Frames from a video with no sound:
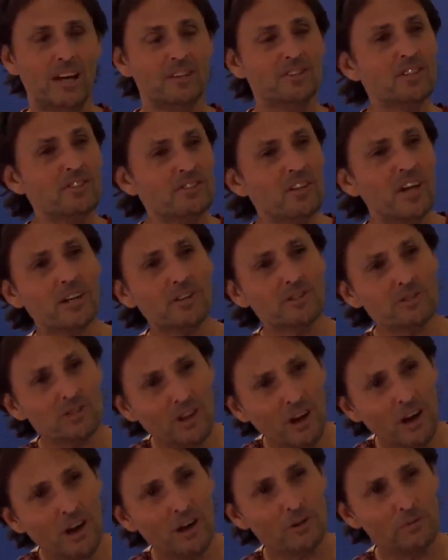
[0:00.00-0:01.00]
Just like a
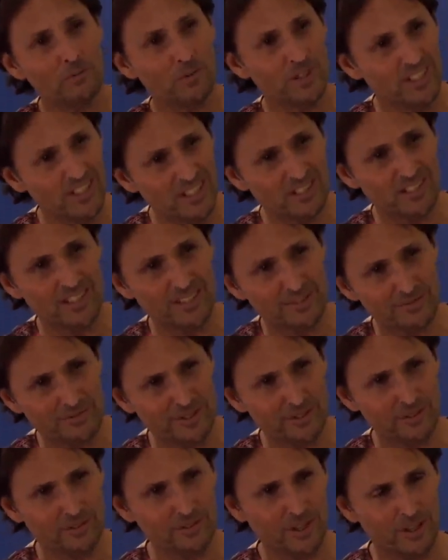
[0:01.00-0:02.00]
child would easily
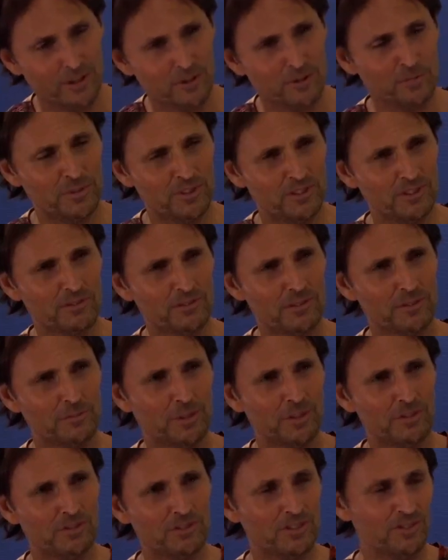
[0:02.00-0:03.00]
feel those particular
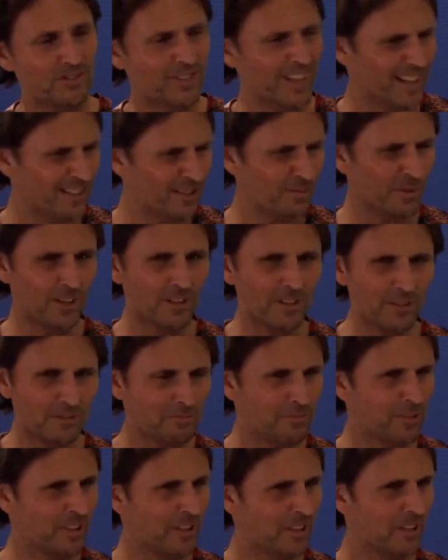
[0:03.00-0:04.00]
emotions. That's
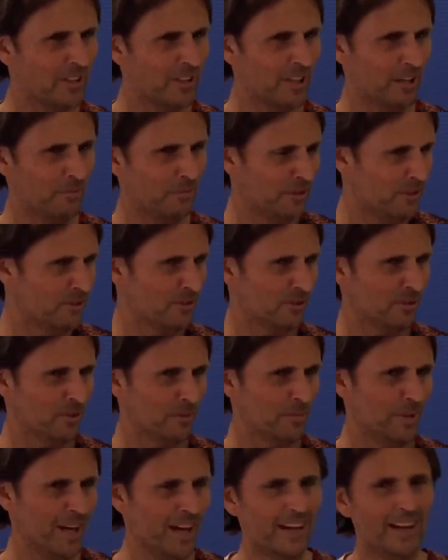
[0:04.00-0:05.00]
what being humble is
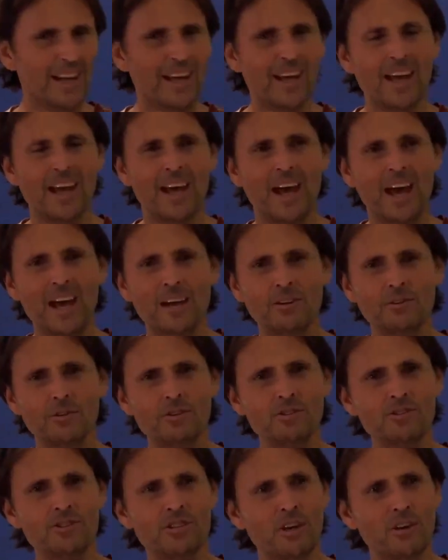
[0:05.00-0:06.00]
all about. And
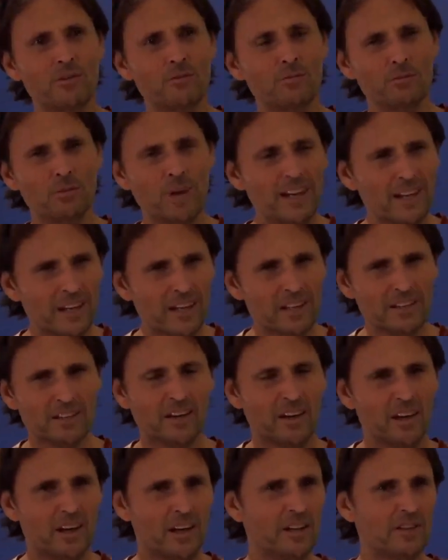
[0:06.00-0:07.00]
also
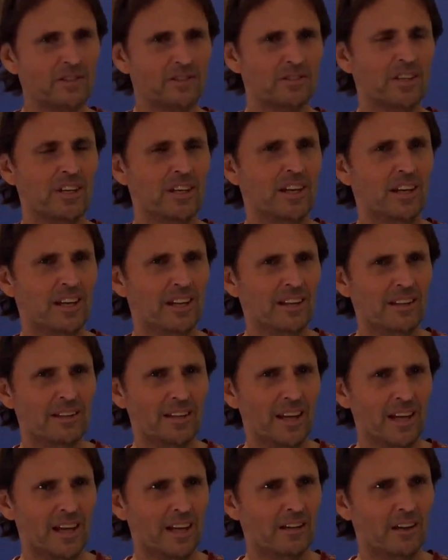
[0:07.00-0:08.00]
recognize
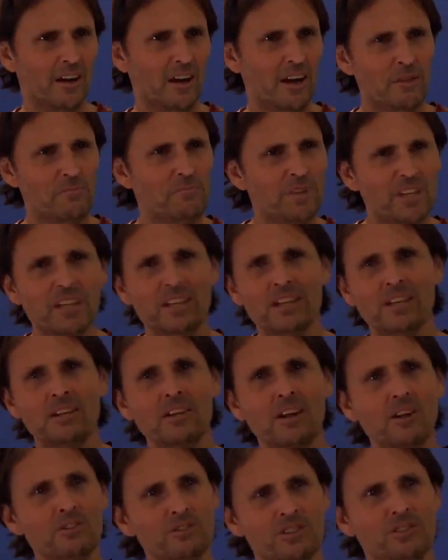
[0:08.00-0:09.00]
that I'm being
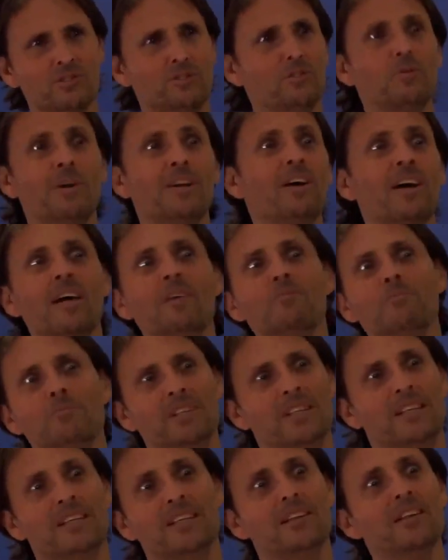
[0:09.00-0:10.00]
illogical when I
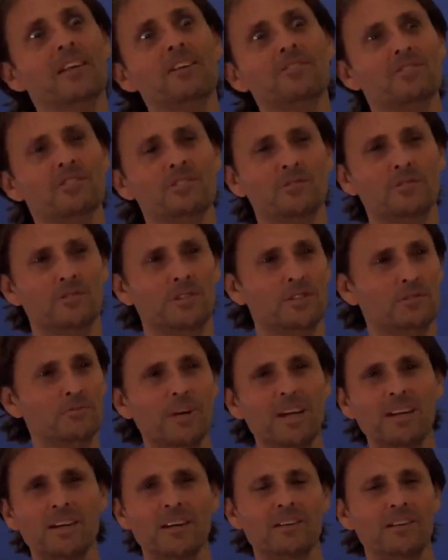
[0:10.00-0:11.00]
am being illogical,
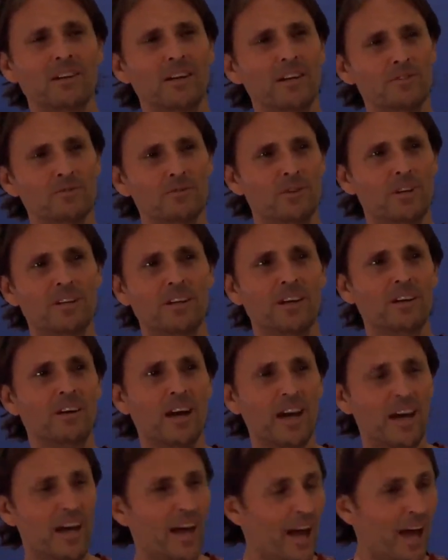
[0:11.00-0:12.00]
and recognize that
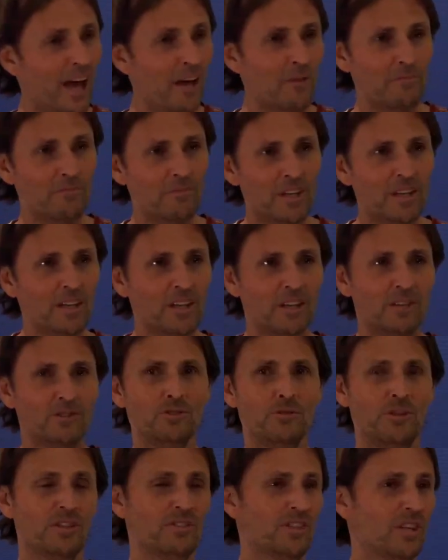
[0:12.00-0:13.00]
I am
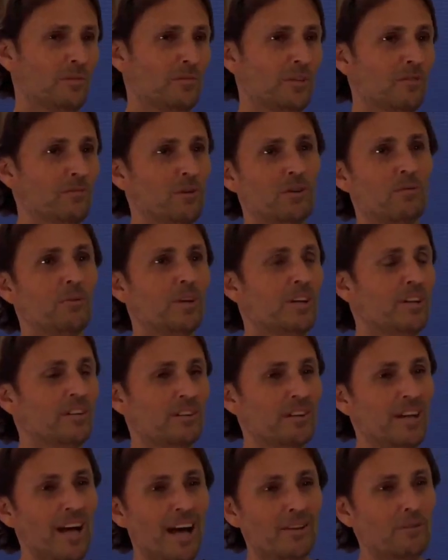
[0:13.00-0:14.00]
doing something wrong
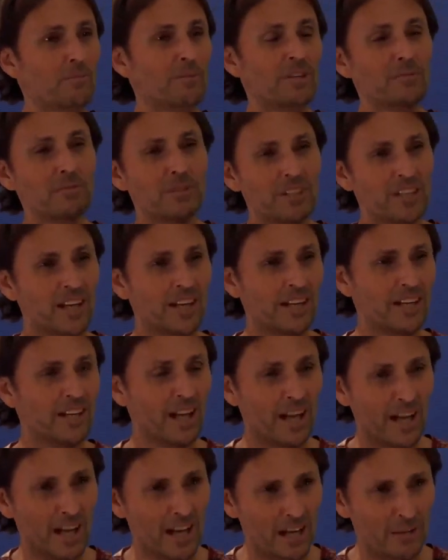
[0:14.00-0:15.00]
when other people are
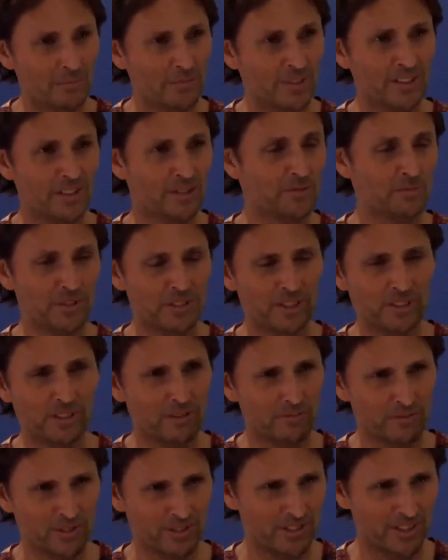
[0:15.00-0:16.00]
getting harmed and it's pretty
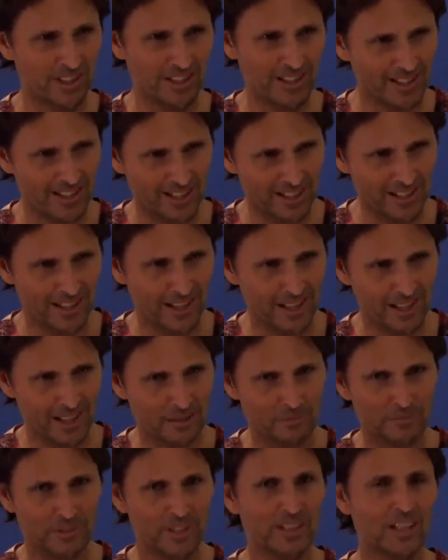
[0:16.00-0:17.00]
obvious that they're getting
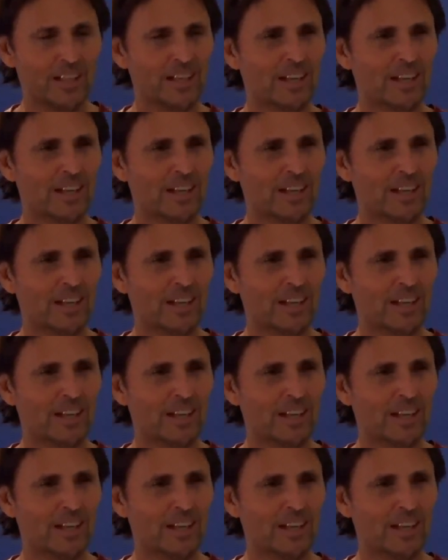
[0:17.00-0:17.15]
harmed.